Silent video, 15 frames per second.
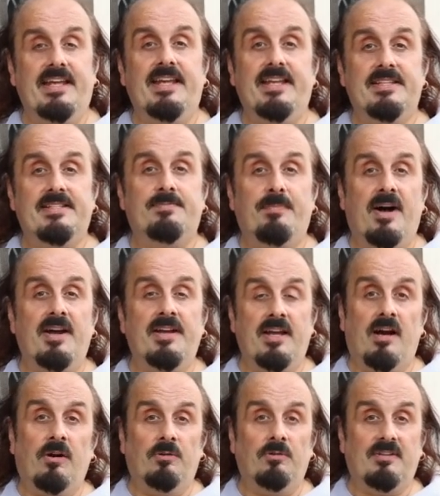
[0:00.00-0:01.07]
is my
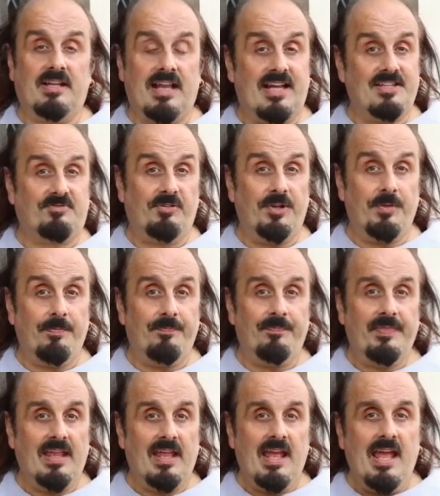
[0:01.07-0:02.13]
old classroom.
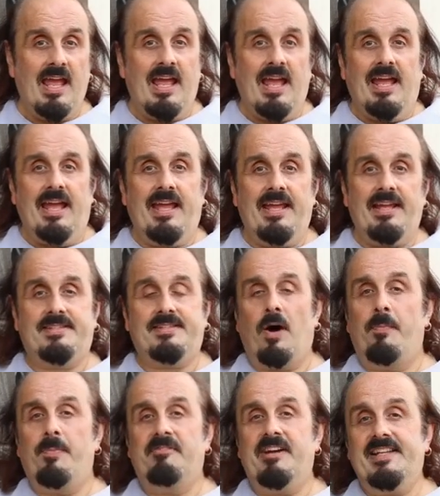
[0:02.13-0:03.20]
It
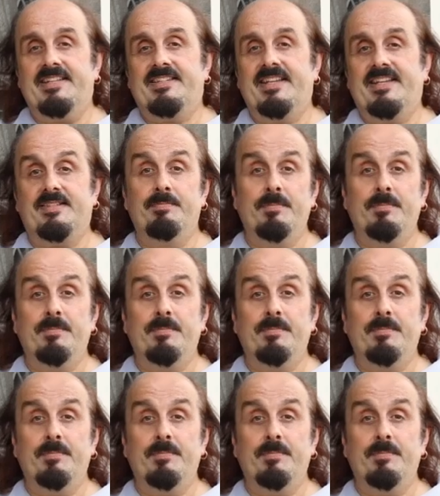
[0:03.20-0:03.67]
operates as a